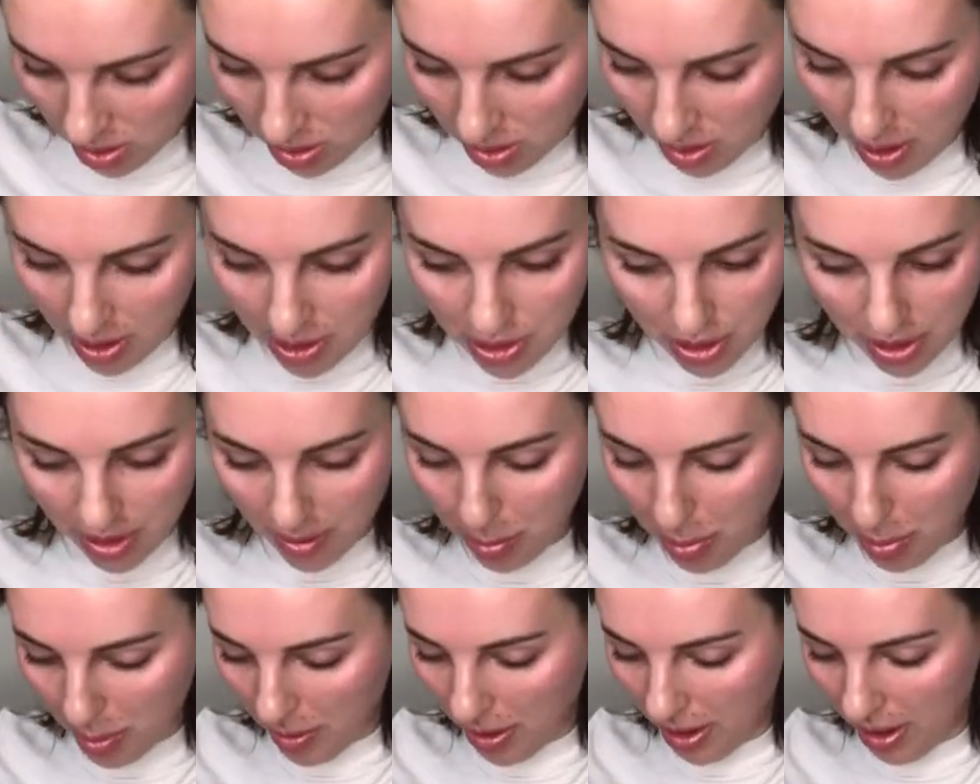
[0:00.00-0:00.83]
I should have
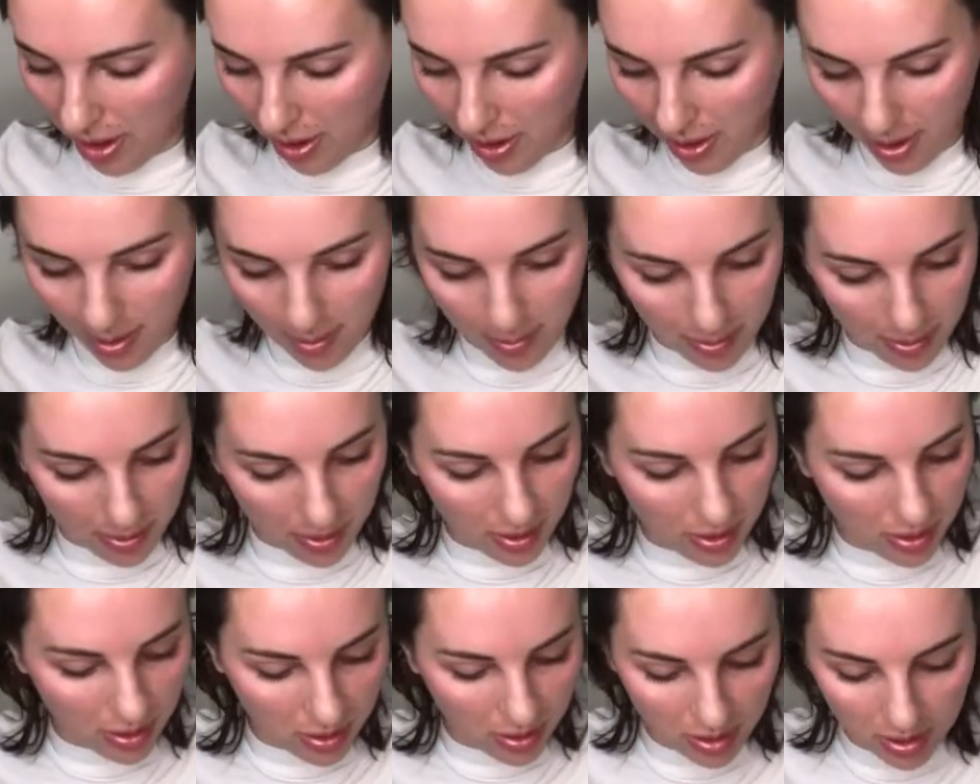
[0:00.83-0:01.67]
put my hair up.
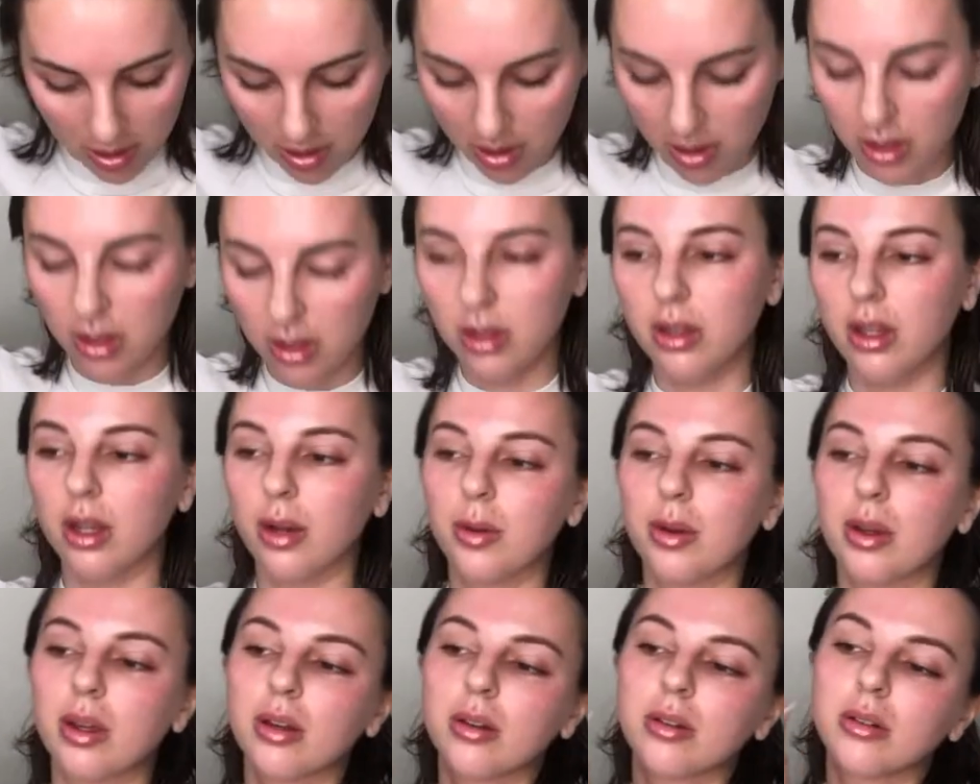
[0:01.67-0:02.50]
There
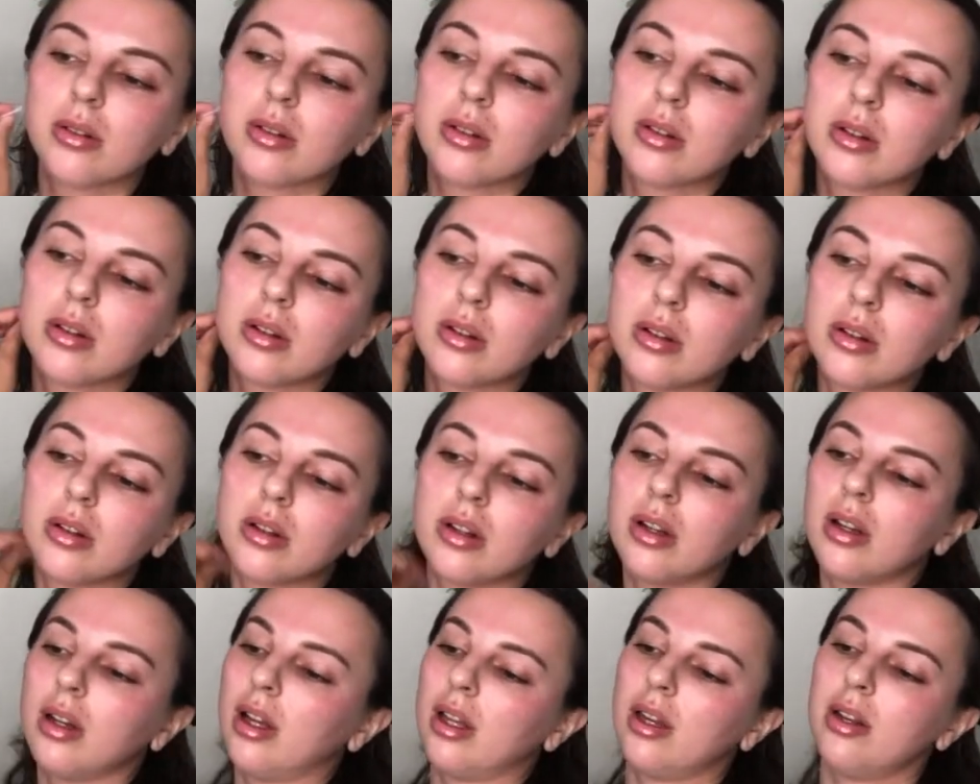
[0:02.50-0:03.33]
we go.
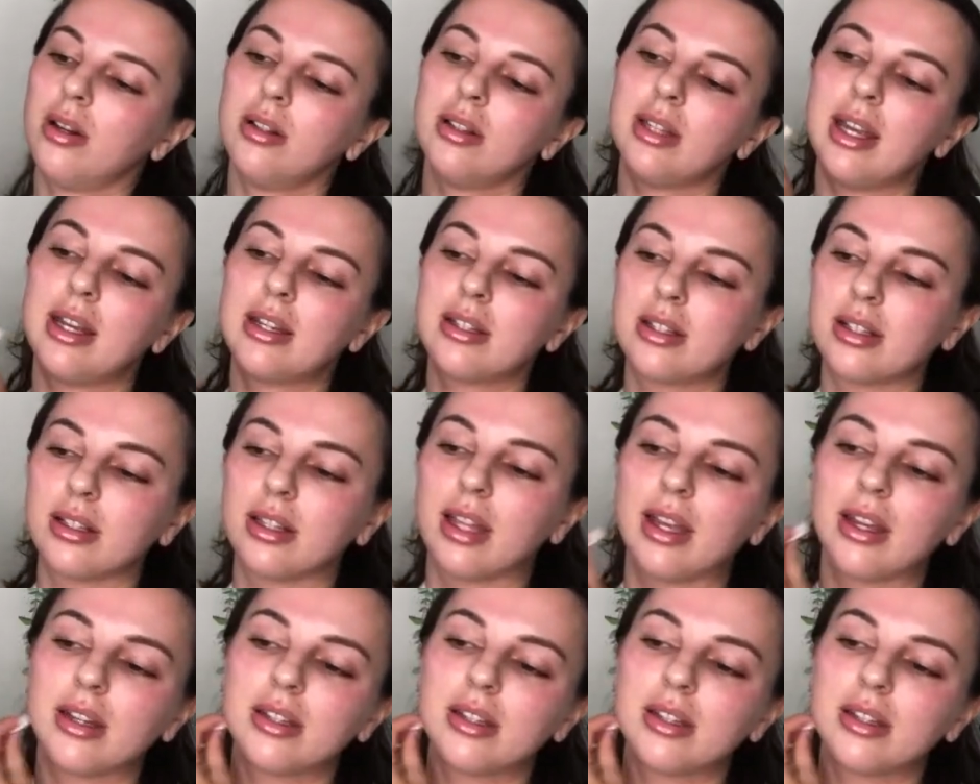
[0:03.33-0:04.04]
I don't like to like